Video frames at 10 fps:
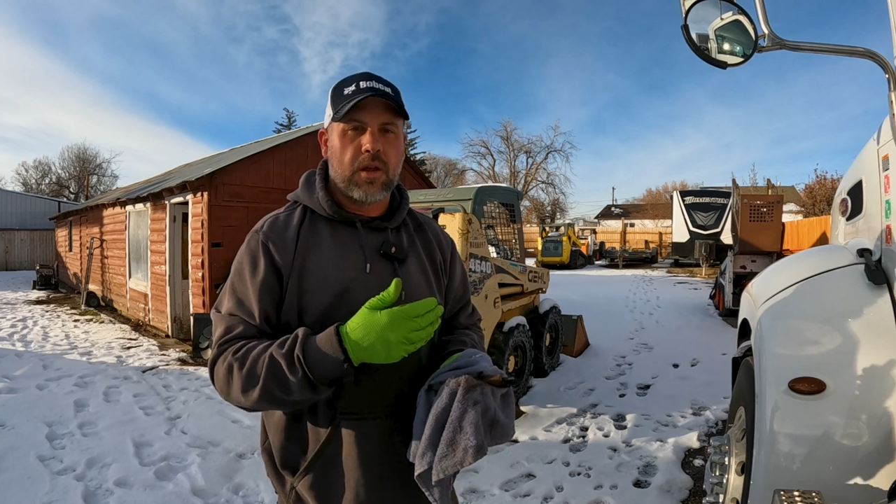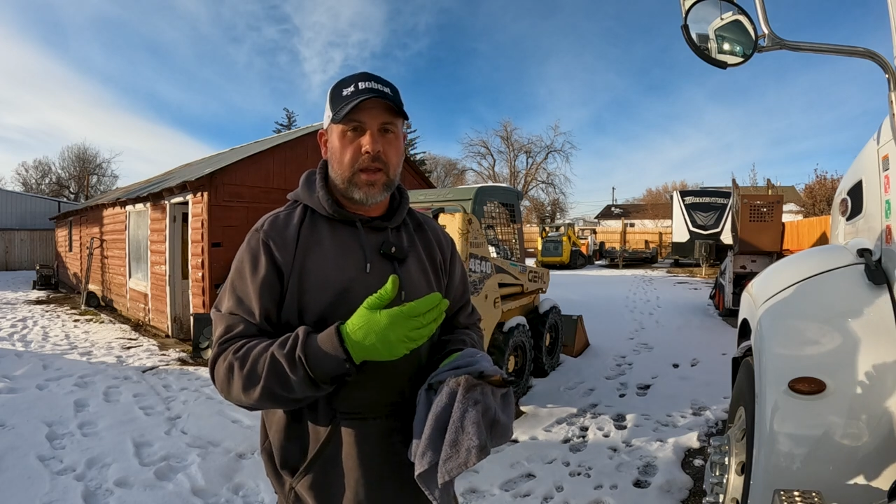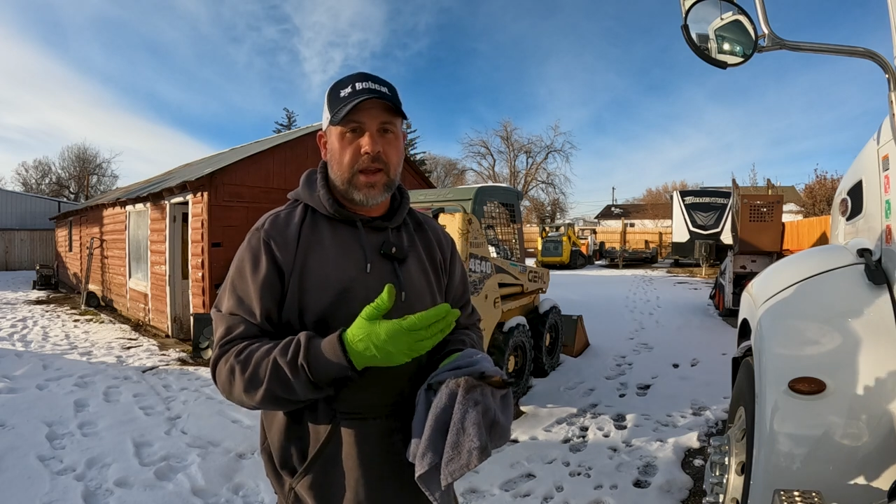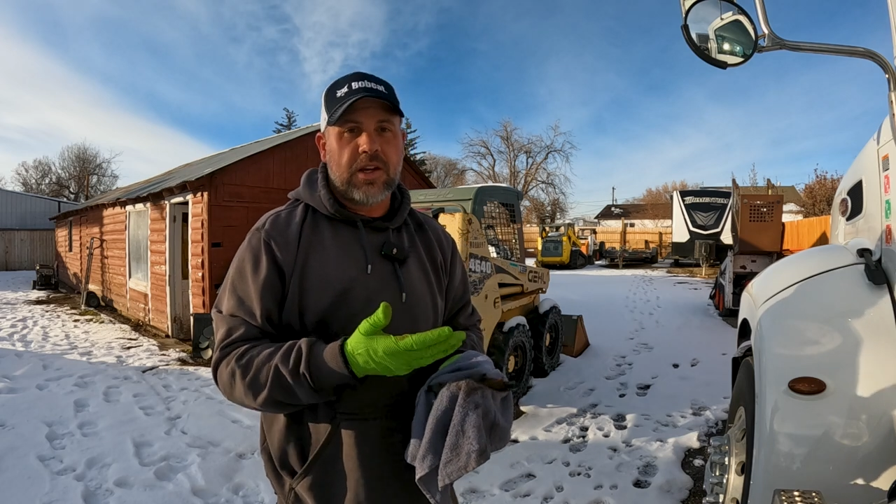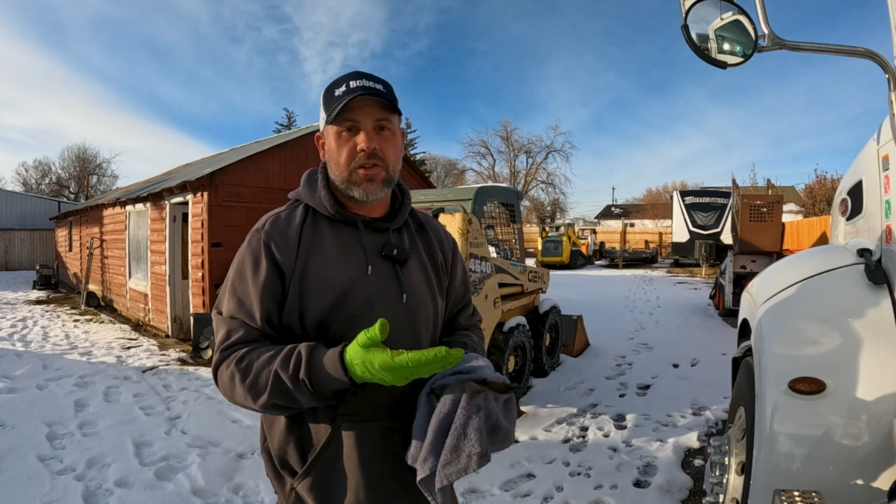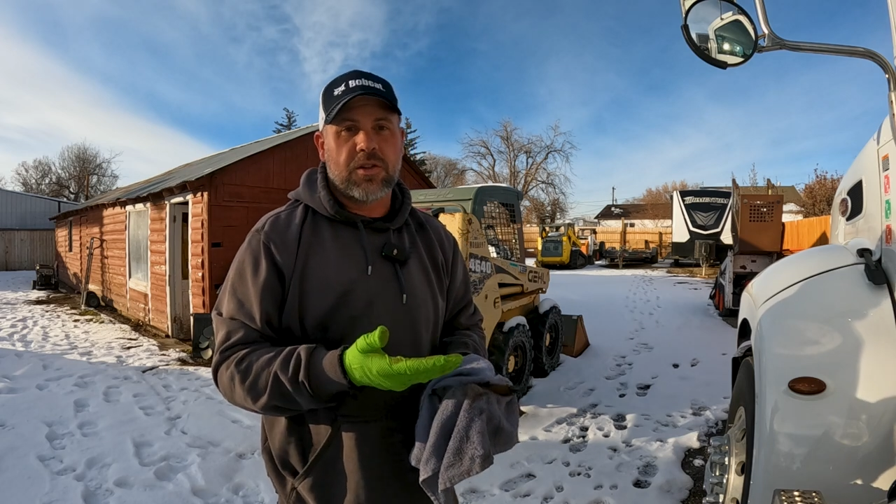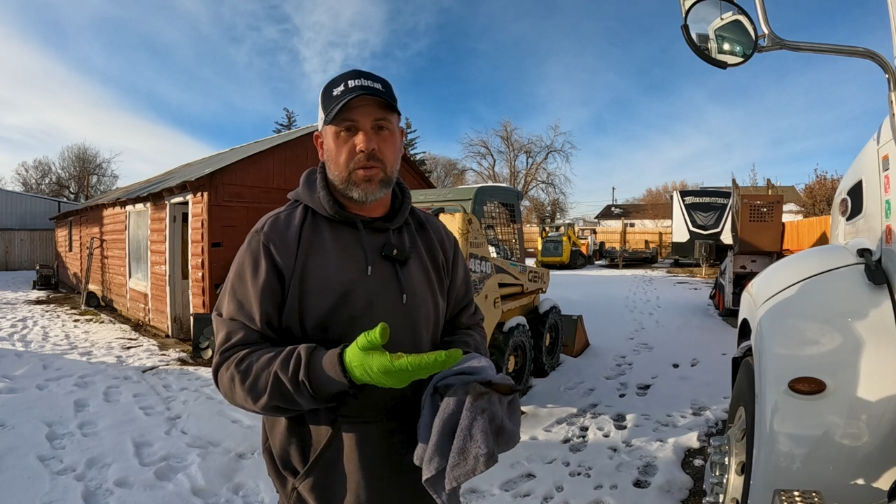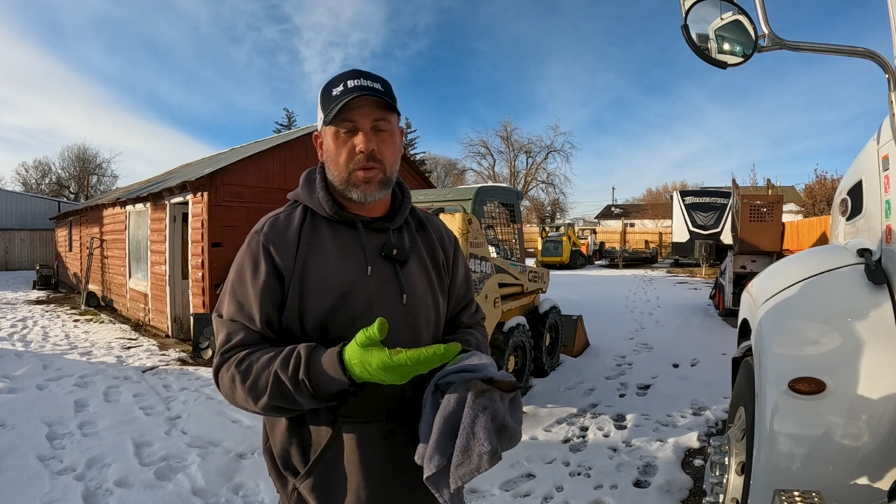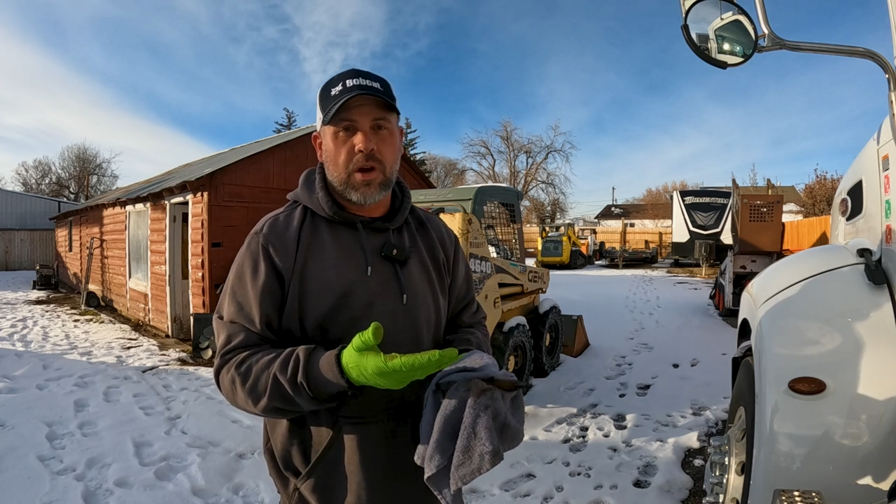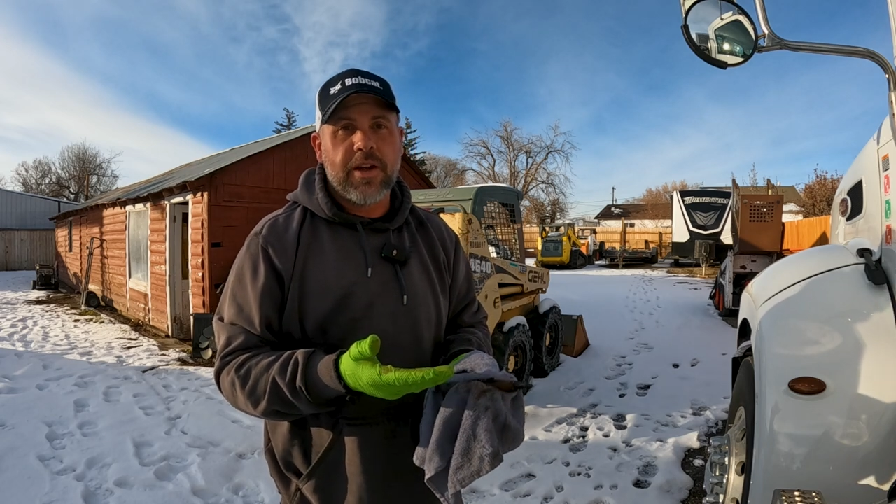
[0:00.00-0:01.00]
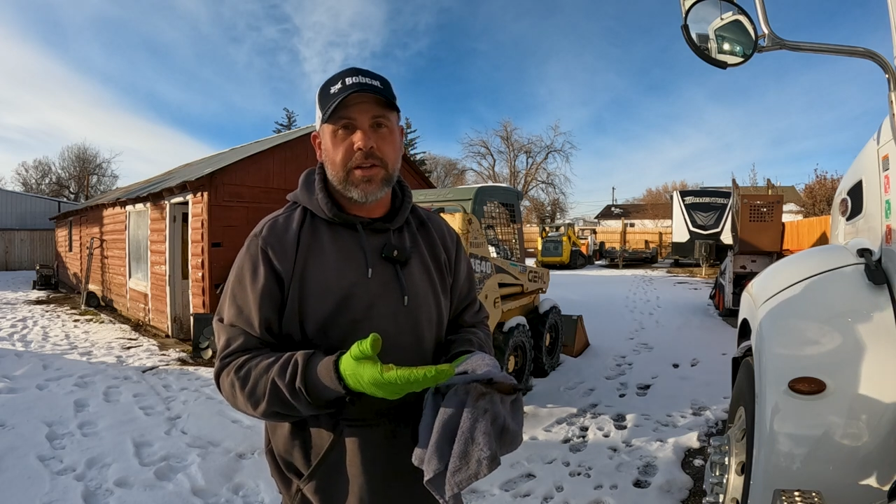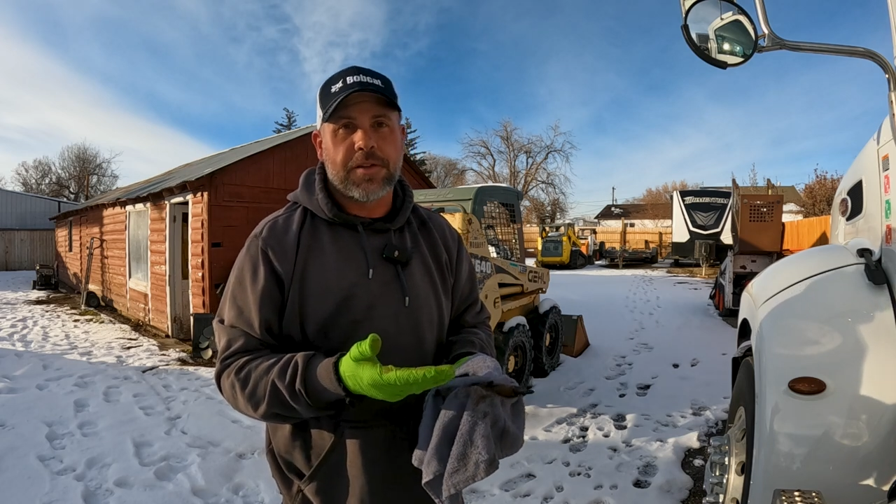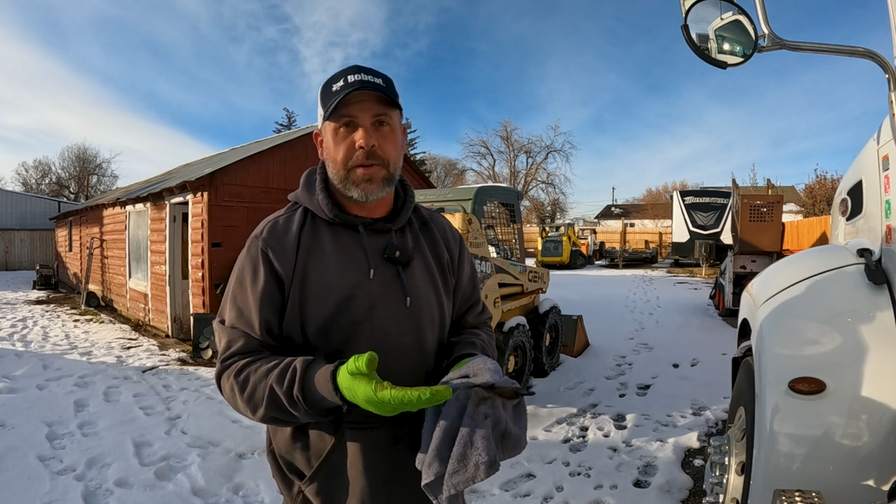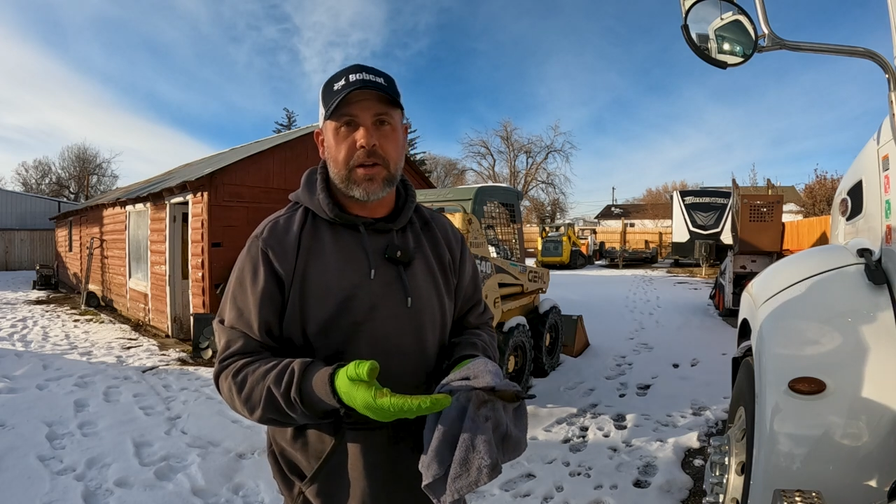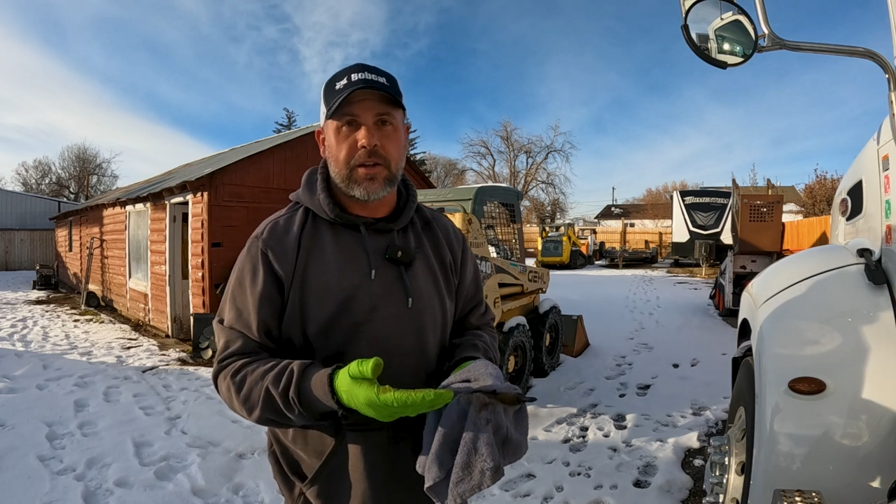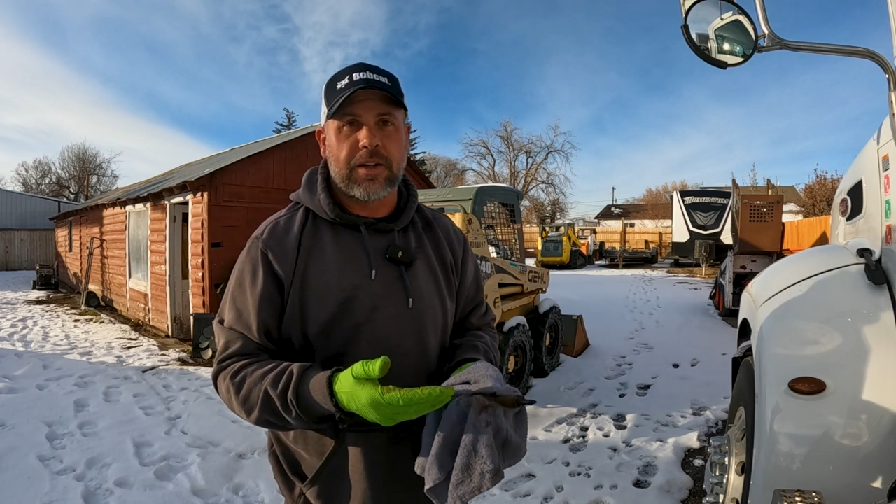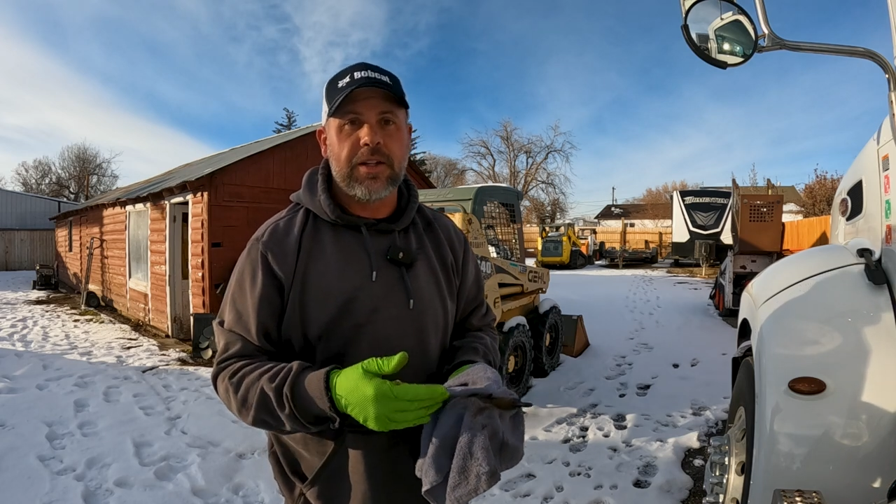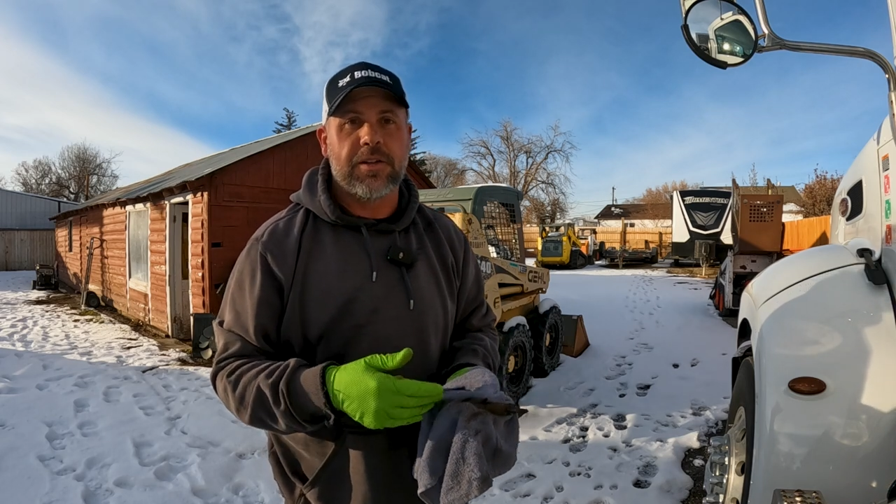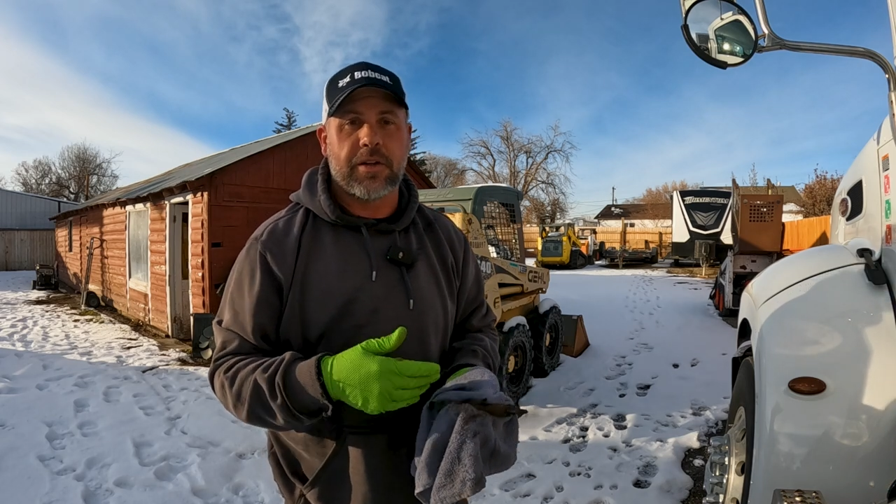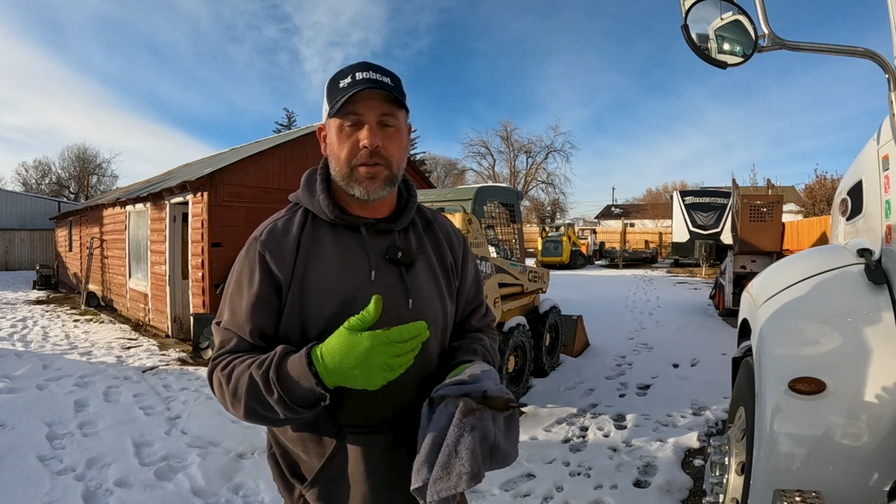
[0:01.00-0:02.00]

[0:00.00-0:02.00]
and actually runs fairly decent.